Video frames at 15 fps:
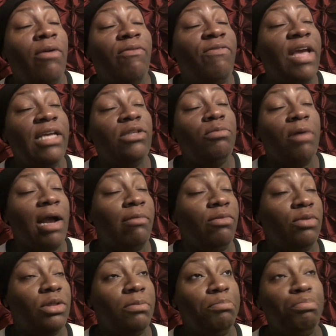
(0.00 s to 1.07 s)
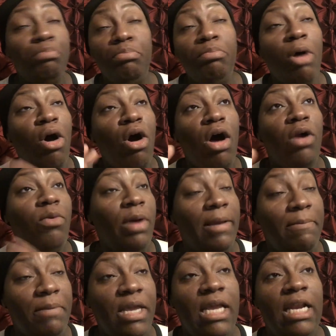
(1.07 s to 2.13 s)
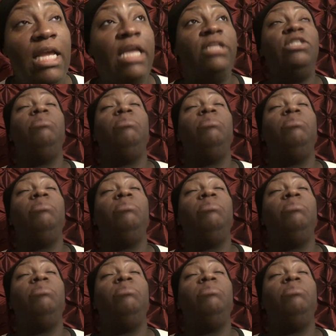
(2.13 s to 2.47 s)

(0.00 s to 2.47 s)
Face probably was all the way beat in.